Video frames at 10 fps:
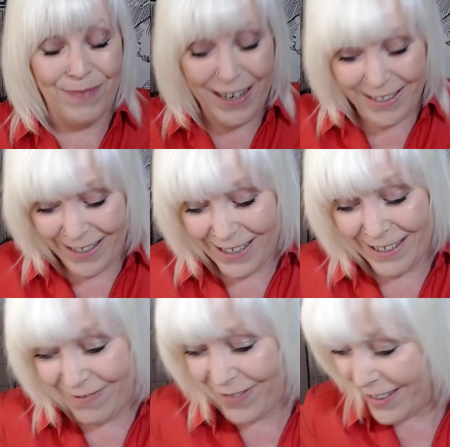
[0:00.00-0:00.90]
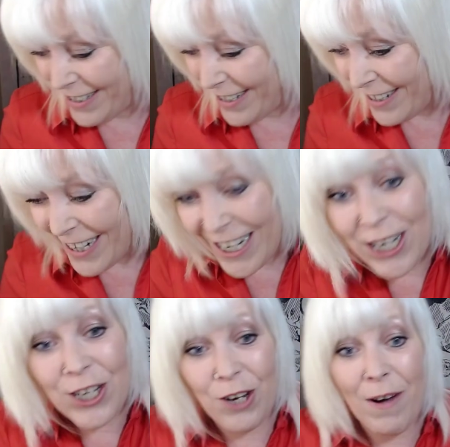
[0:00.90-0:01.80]
Pisces, fucking hell,
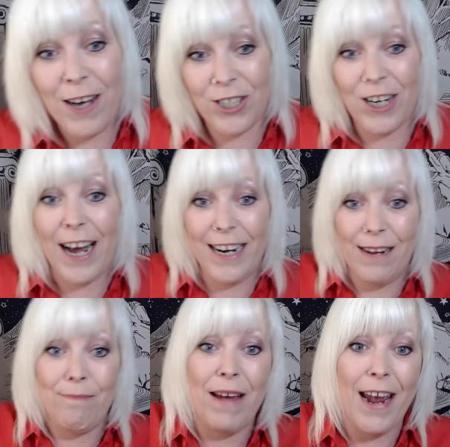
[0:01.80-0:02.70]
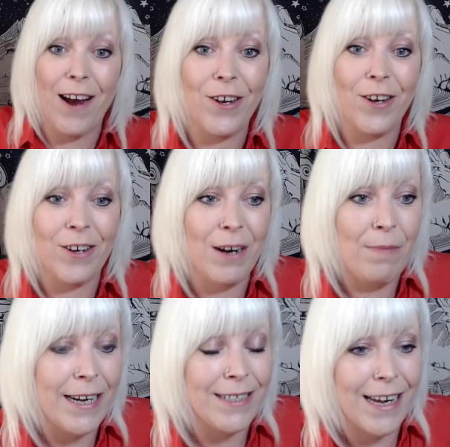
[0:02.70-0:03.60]
you are shining, mate, or you're gonna be.